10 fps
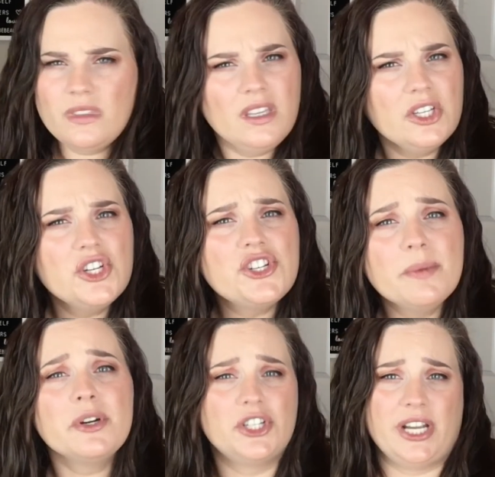
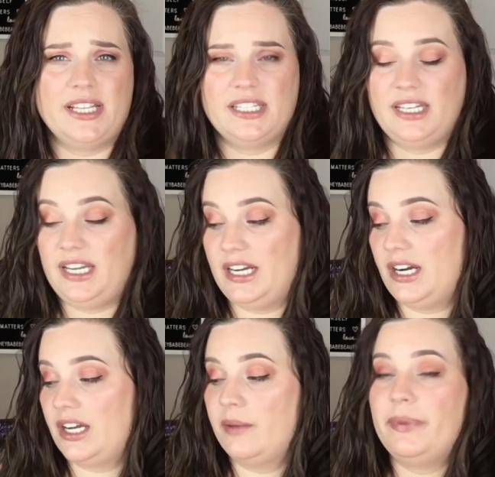shimmer shades in
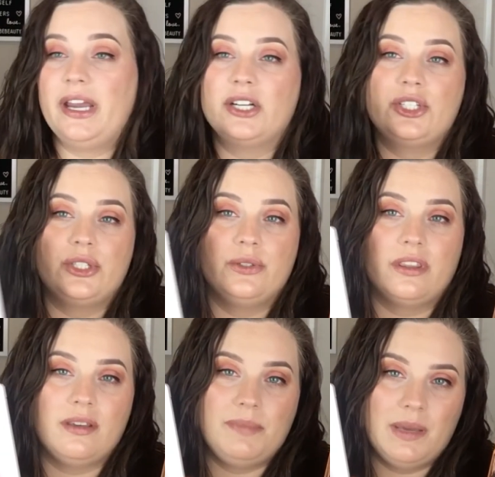here compared to
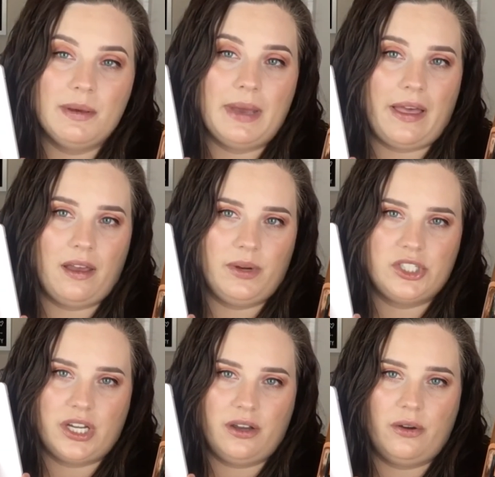the Biba palette,
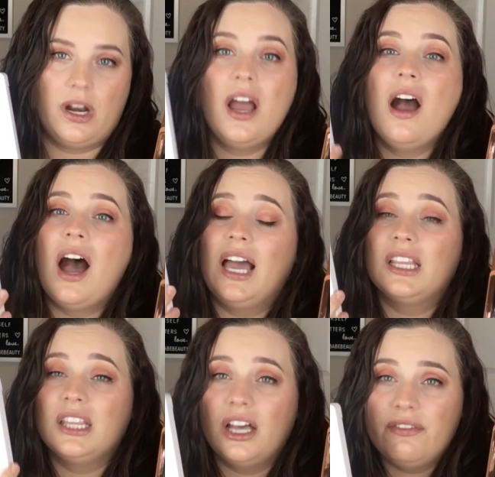which I own. I
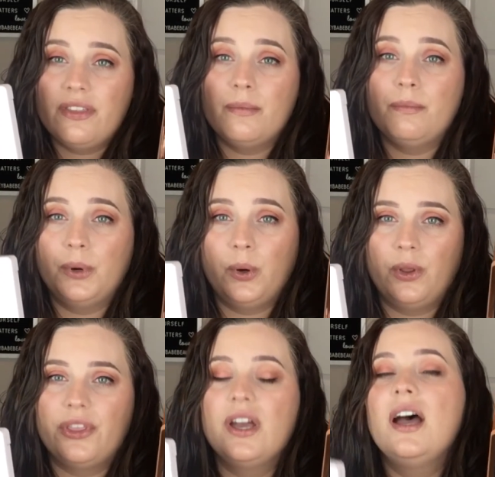love them
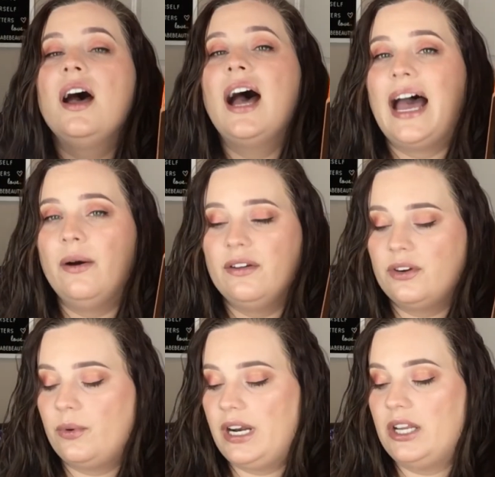both.
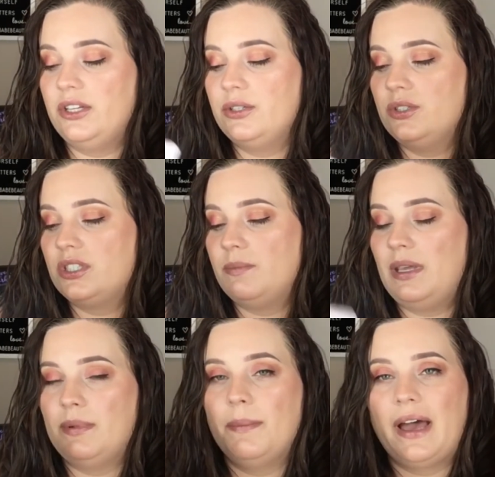However, when I use the
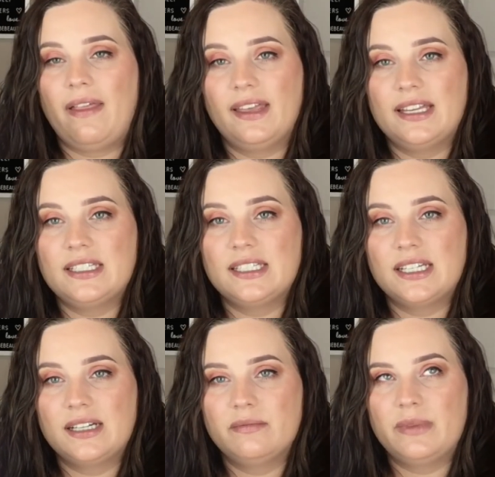Biba palettes,
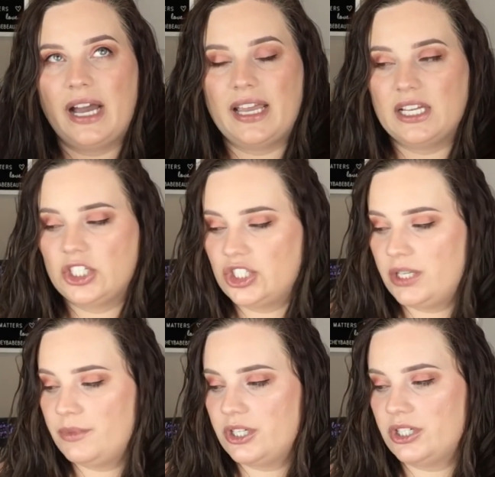my
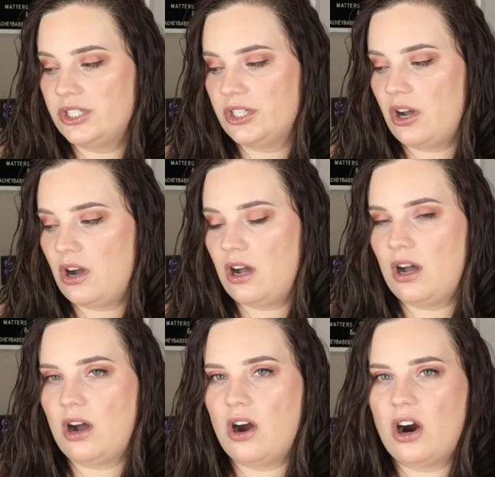shimmers
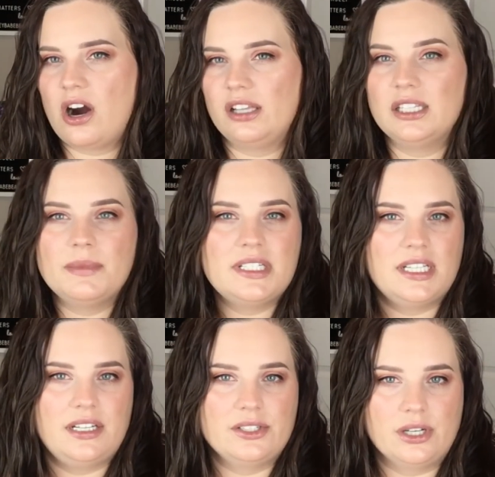are
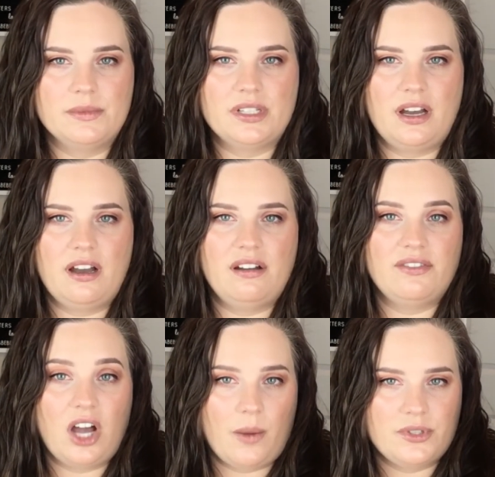limited in terms of
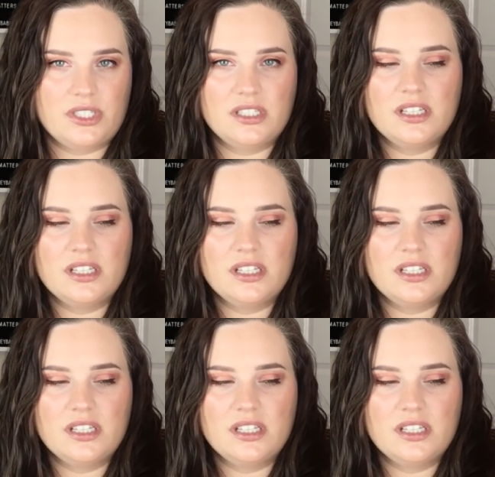options.